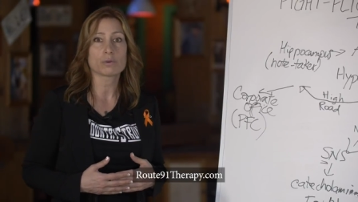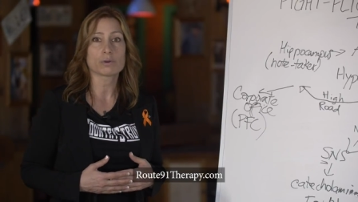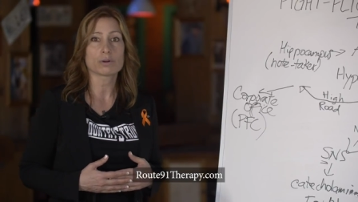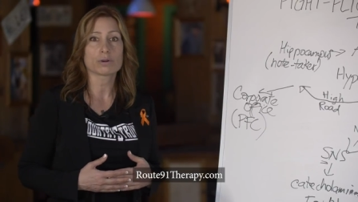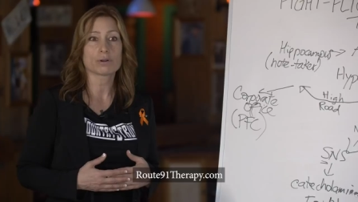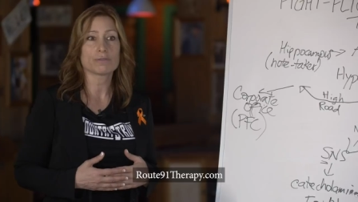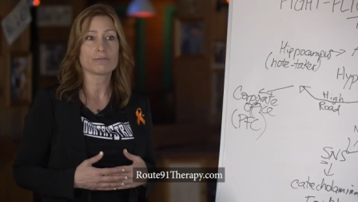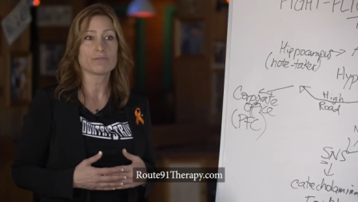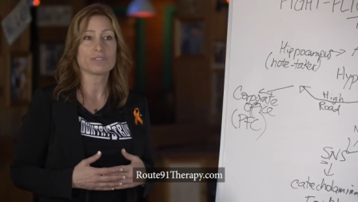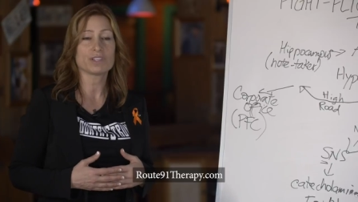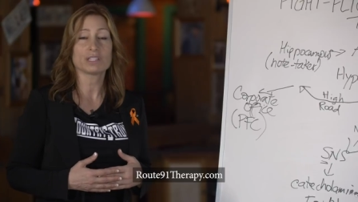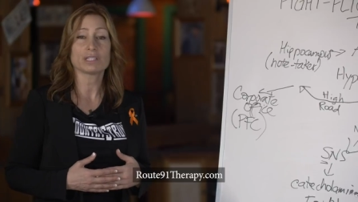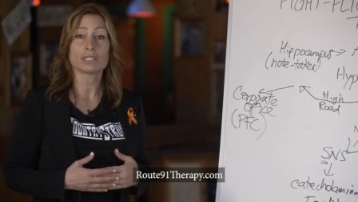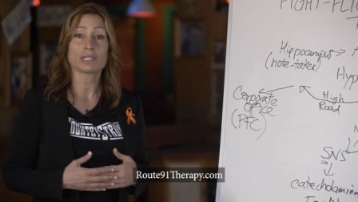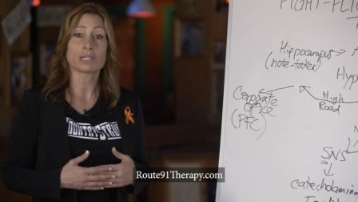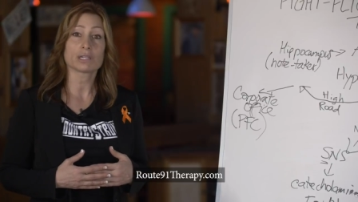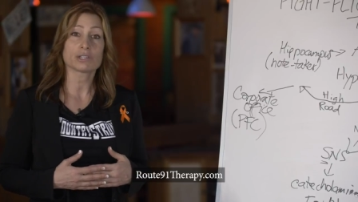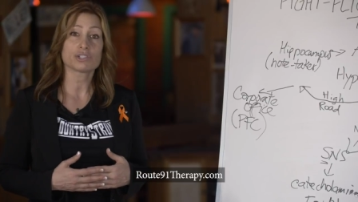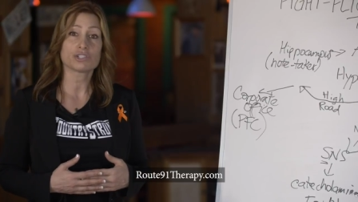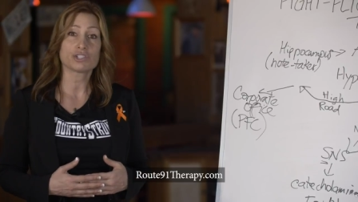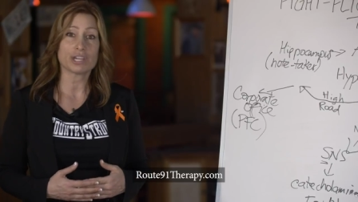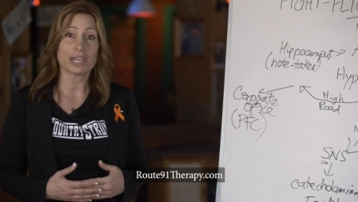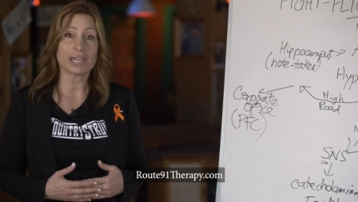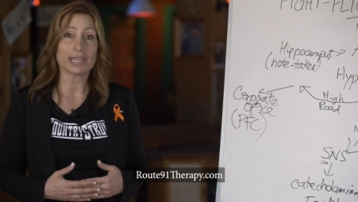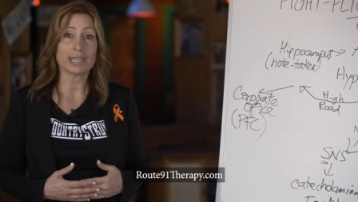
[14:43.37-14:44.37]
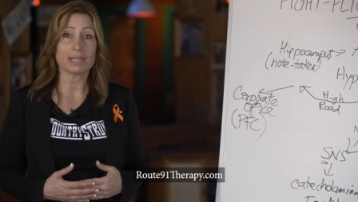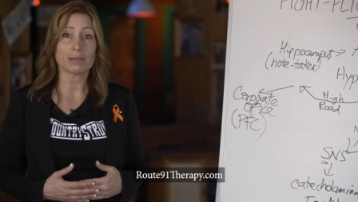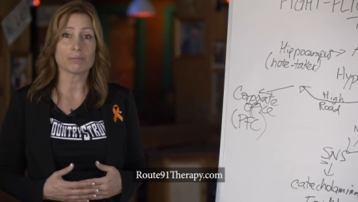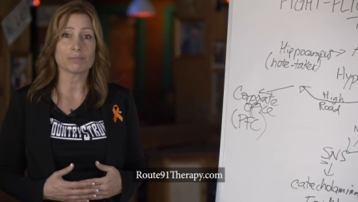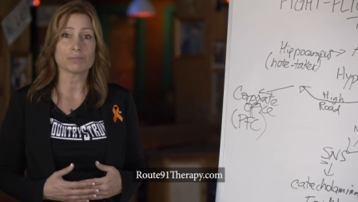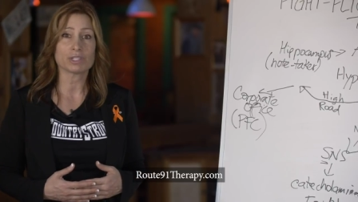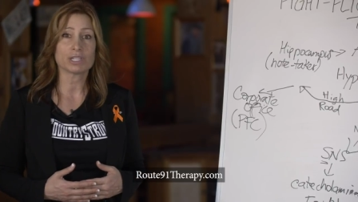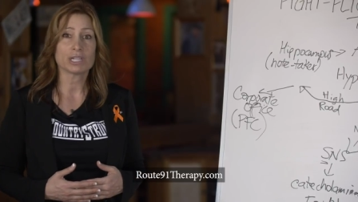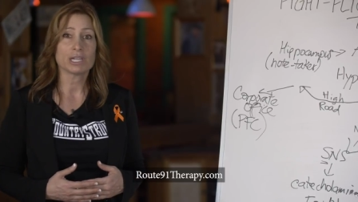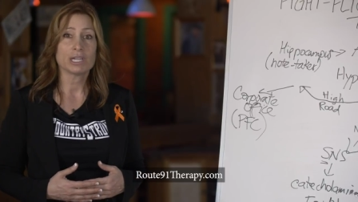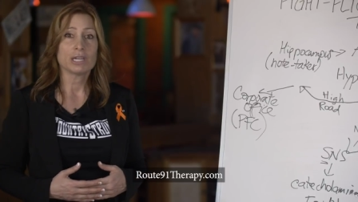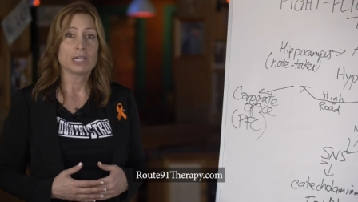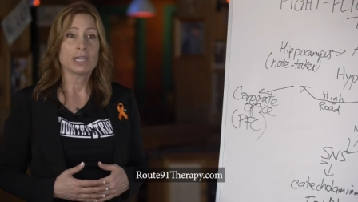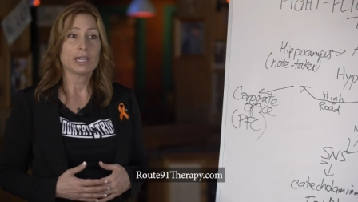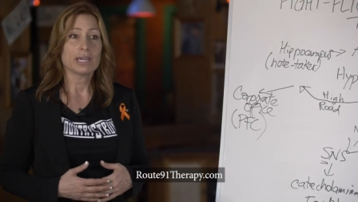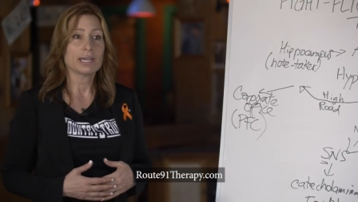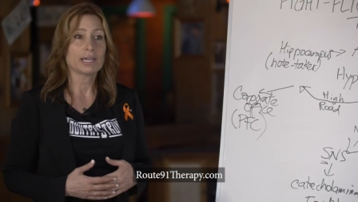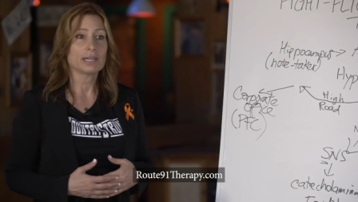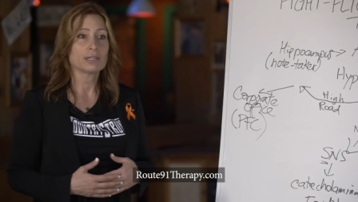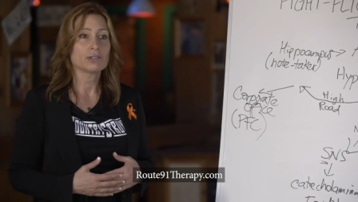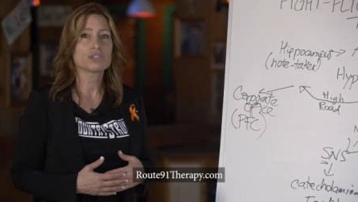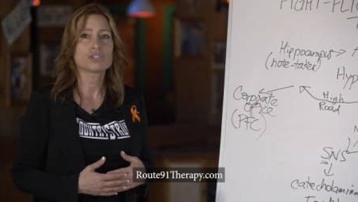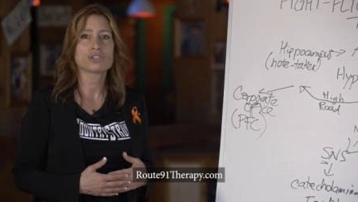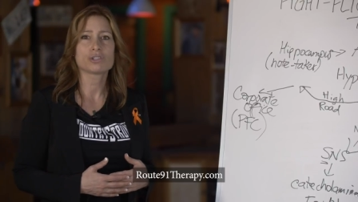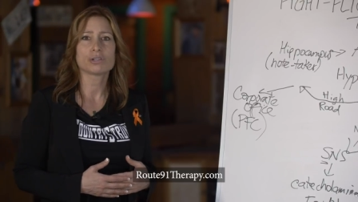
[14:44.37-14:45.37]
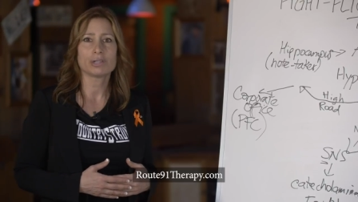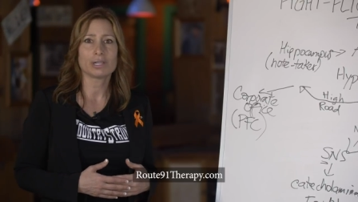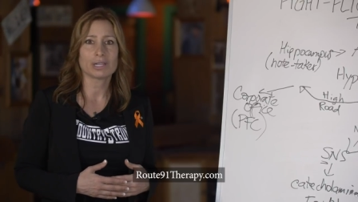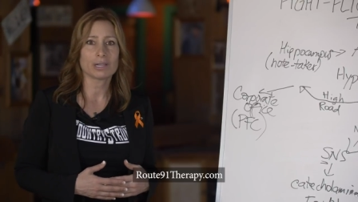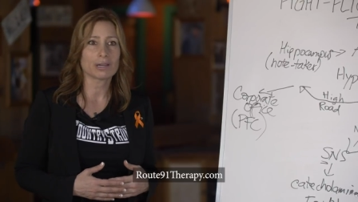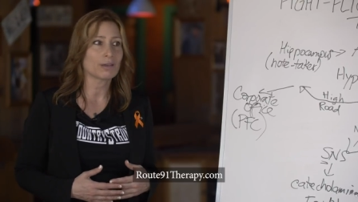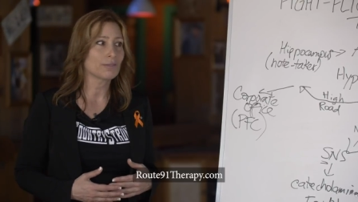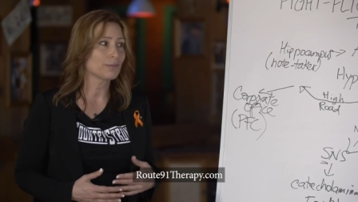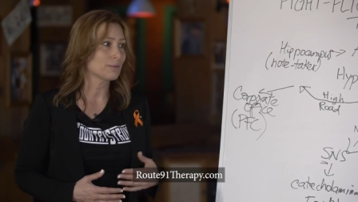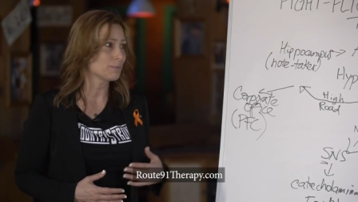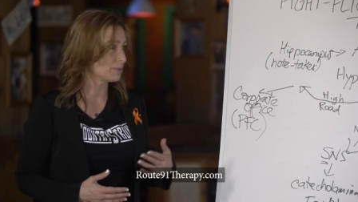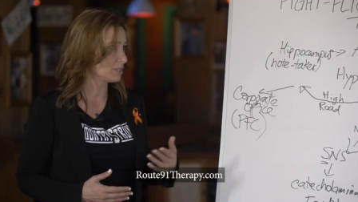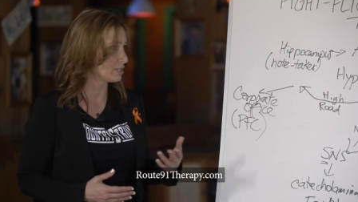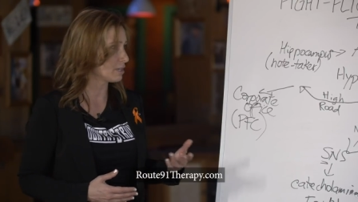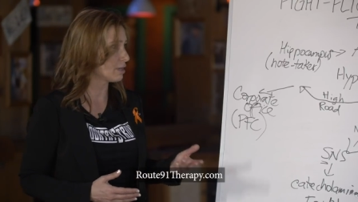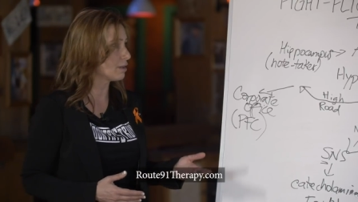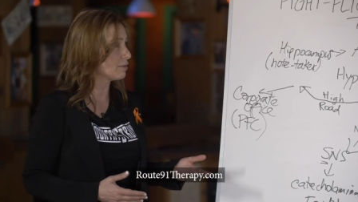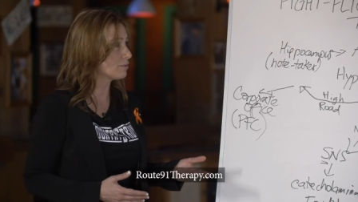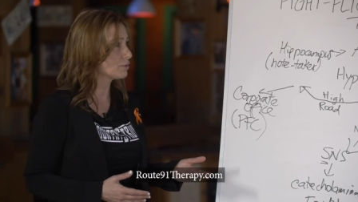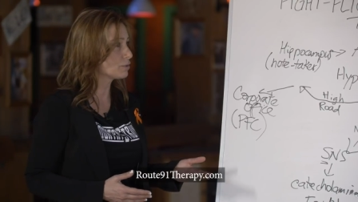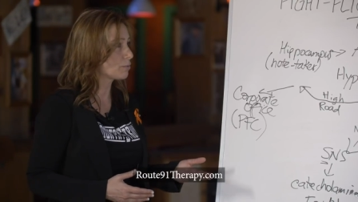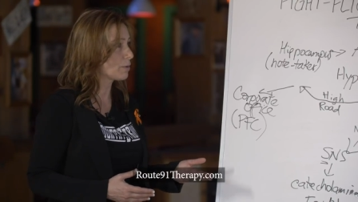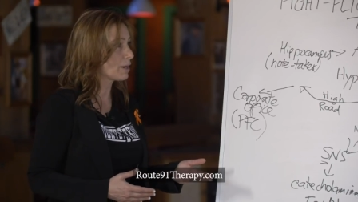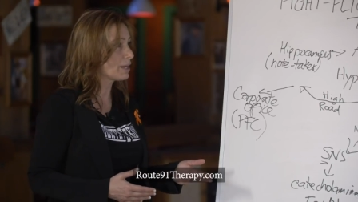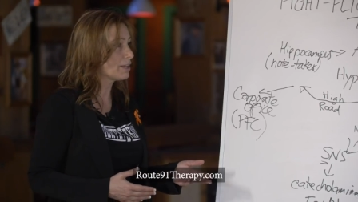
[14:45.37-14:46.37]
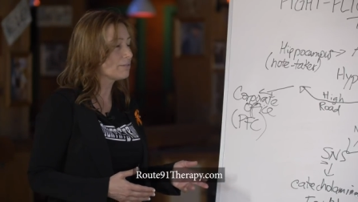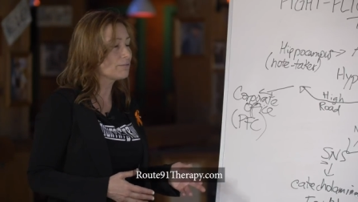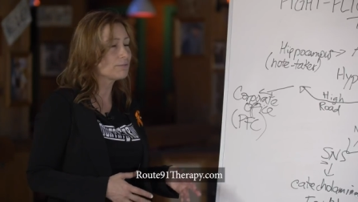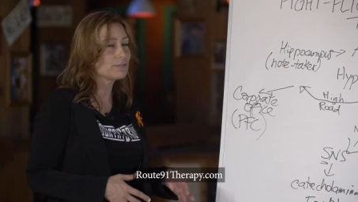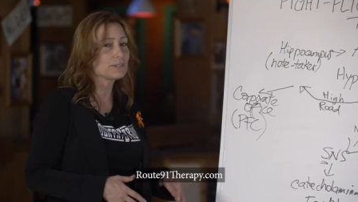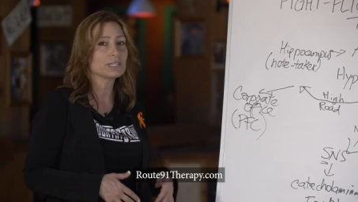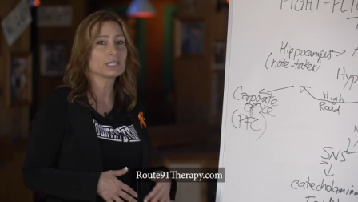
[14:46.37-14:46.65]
or feeling ashamed and shooting on themselves, right?